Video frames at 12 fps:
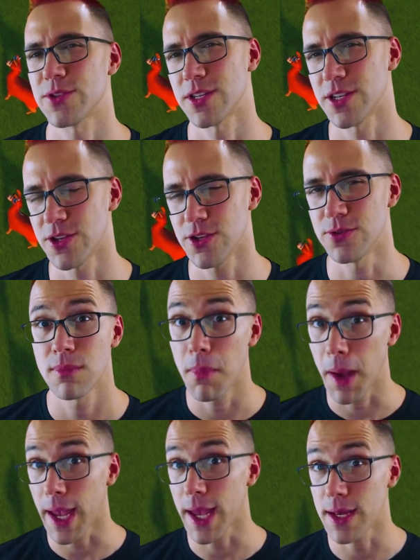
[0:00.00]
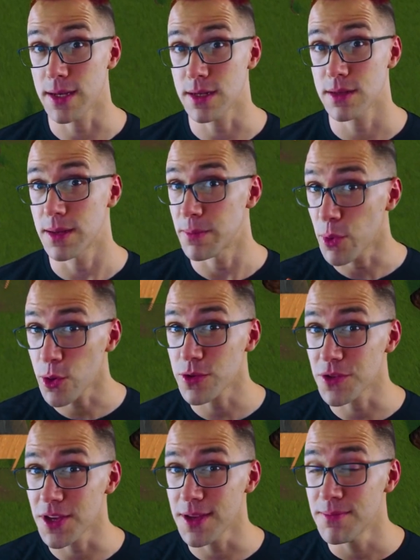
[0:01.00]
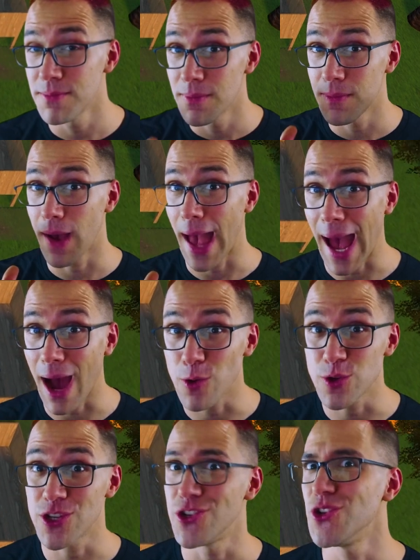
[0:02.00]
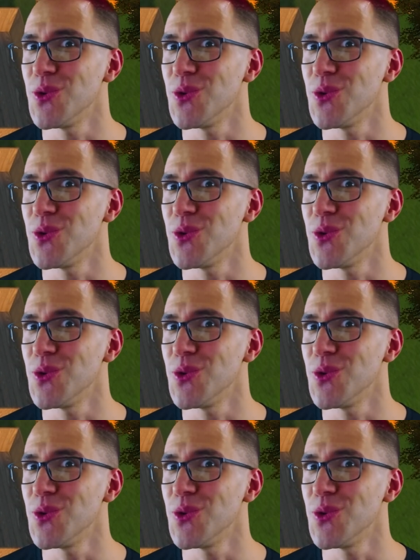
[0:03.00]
gonna do. And importantly, how to do